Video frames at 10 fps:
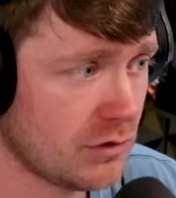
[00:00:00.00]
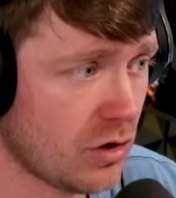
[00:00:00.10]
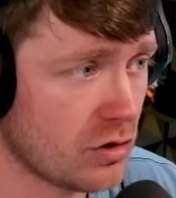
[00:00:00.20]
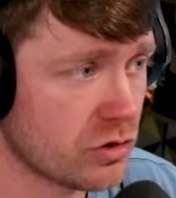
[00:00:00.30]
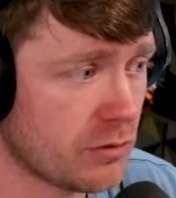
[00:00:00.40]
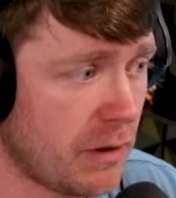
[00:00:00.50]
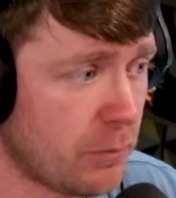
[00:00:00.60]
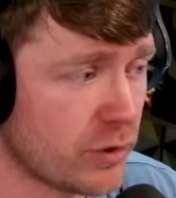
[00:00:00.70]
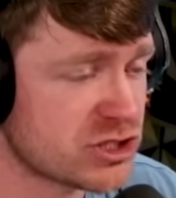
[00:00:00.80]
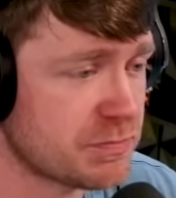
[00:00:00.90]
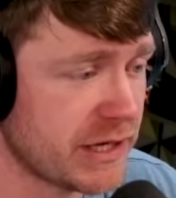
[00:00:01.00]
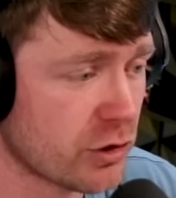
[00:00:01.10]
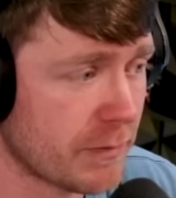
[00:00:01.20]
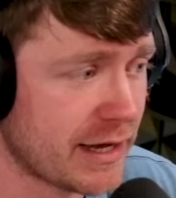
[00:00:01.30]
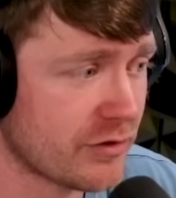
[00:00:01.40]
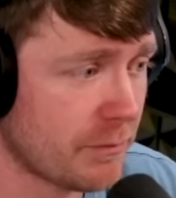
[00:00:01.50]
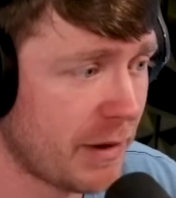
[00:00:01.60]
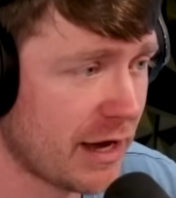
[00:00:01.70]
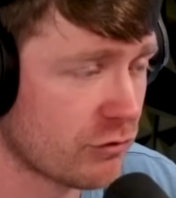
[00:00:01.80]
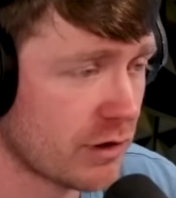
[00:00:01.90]
Oh, look at my boy Speaker Man in the
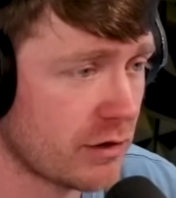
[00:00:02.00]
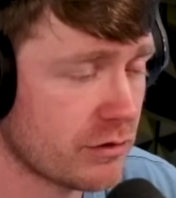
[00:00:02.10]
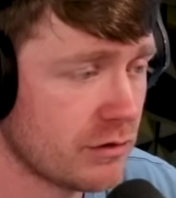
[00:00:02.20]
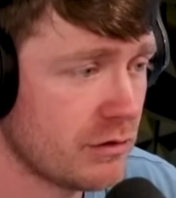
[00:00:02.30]
background.